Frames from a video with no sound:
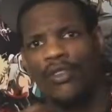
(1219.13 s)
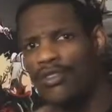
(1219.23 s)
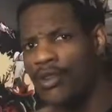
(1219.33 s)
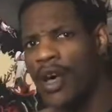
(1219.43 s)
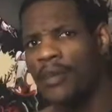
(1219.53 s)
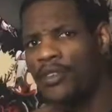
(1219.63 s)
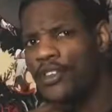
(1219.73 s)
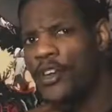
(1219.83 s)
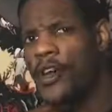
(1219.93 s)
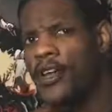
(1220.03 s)
So I'm
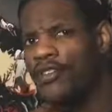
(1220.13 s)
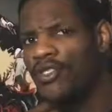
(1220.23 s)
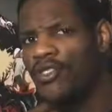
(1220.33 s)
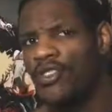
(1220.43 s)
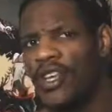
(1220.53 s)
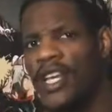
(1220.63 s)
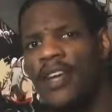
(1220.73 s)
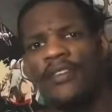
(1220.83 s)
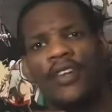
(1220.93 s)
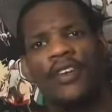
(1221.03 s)
curious to
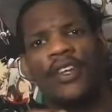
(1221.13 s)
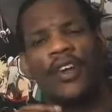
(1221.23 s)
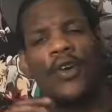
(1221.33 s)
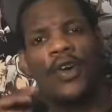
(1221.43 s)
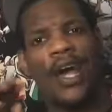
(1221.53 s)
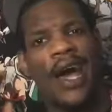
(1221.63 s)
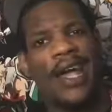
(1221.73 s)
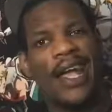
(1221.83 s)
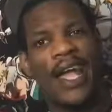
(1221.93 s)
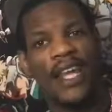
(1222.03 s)
see if they're gonna go on a
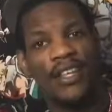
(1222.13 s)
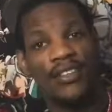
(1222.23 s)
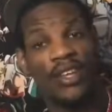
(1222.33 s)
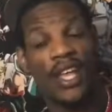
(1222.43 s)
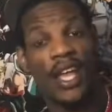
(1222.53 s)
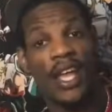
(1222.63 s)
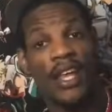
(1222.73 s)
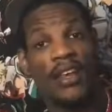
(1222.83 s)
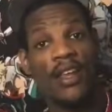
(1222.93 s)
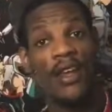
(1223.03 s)
hiatus
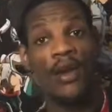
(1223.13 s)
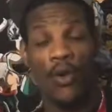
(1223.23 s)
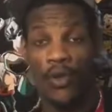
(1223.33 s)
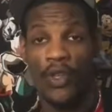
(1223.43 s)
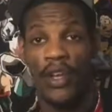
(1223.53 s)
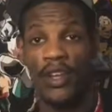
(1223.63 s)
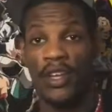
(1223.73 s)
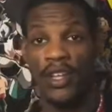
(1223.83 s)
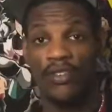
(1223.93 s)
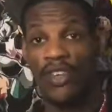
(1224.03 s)
again, or they're gonna
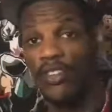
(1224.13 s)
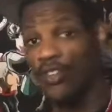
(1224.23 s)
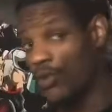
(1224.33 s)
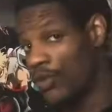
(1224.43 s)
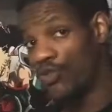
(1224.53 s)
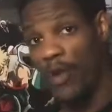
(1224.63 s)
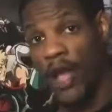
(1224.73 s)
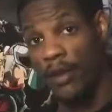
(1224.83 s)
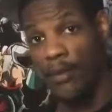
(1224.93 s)
continue with Dragon